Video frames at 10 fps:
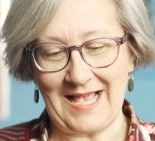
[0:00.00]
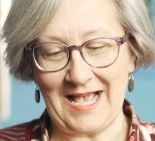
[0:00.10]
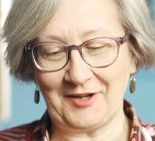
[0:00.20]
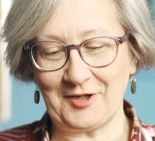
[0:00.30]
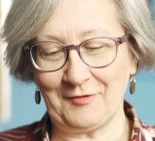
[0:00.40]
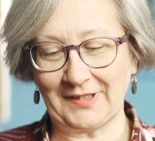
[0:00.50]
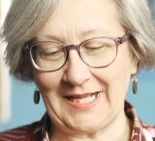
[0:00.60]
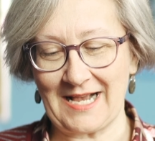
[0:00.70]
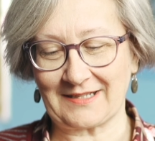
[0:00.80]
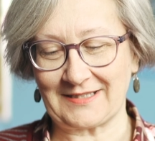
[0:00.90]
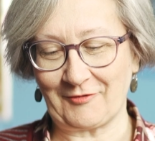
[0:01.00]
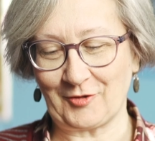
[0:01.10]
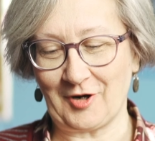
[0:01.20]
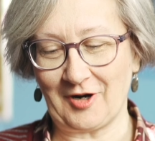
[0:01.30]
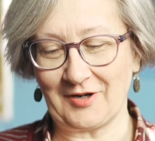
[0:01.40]
How do you relax
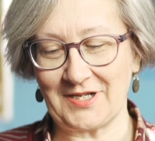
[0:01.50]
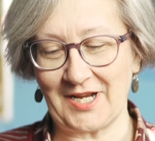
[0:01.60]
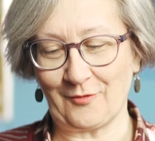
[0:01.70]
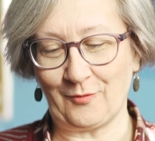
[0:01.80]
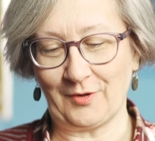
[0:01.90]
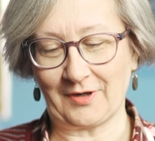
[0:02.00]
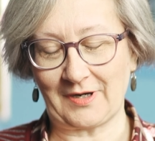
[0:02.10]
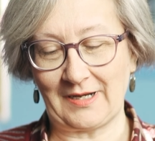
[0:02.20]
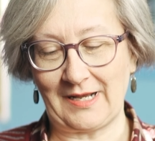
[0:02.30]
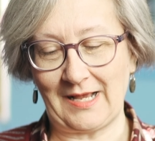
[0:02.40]
after a hard day at work?